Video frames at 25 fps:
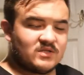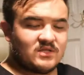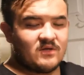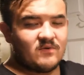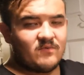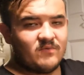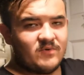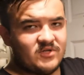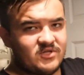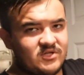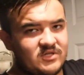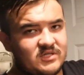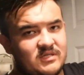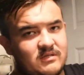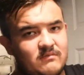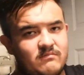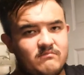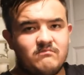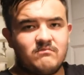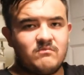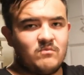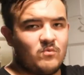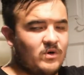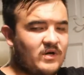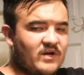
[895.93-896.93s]
that we just,
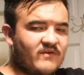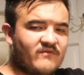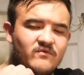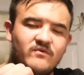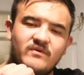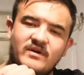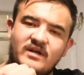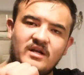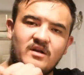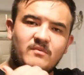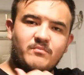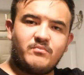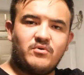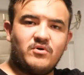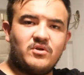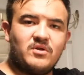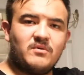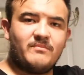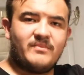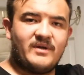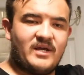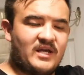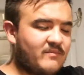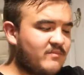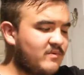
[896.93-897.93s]
whenever we need to pull a
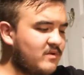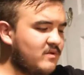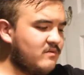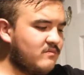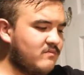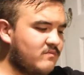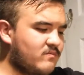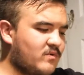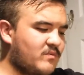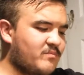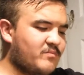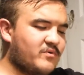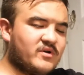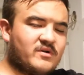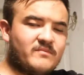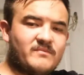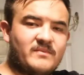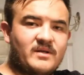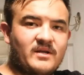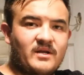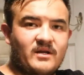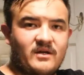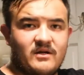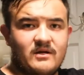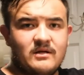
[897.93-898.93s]
baby, we put them
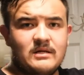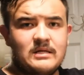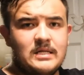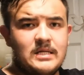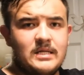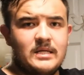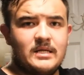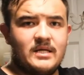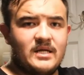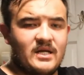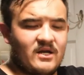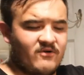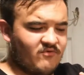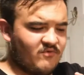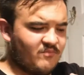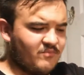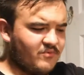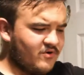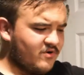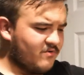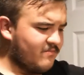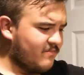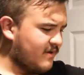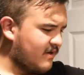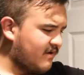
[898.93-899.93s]
in here, and we
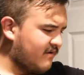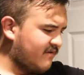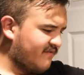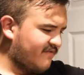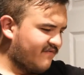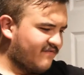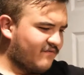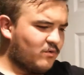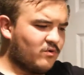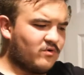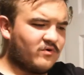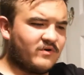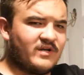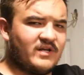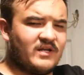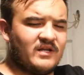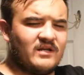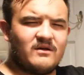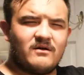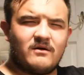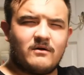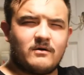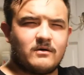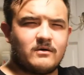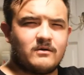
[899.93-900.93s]
put about
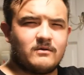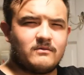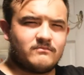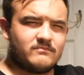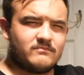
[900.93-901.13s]
40 or